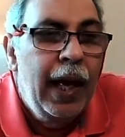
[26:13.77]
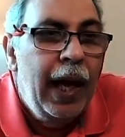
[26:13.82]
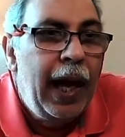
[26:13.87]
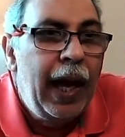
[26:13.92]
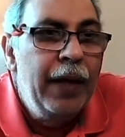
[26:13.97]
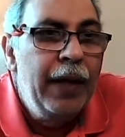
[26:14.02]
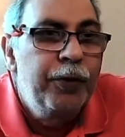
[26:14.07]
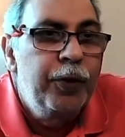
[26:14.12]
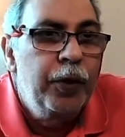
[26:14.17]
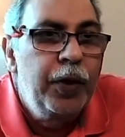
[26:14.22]

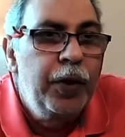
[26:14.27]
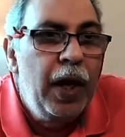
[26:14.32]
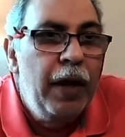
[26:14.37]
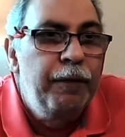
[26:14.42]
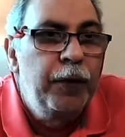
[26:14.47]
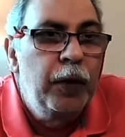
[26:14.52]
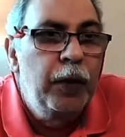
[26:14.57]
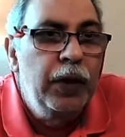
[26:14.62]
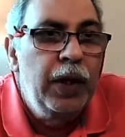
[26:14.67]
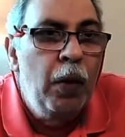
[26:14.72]
and so
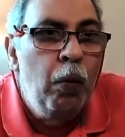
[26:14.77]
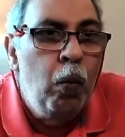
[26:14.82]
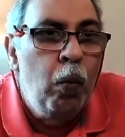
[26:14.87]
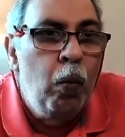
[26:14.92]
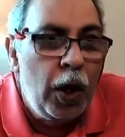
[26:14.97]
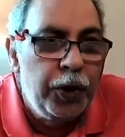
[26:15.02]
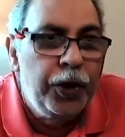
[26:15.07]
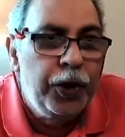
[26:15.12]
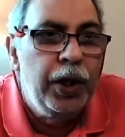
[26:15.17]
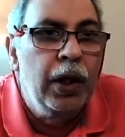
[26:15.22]
therefore they're
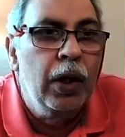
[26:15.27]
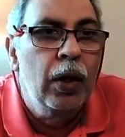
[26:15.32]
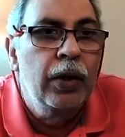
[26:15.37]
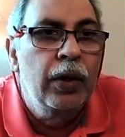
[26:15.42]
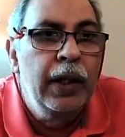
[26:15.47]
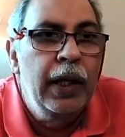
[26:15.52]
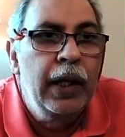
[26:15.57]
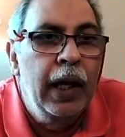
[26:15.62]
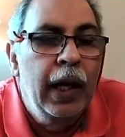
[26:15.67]
watching on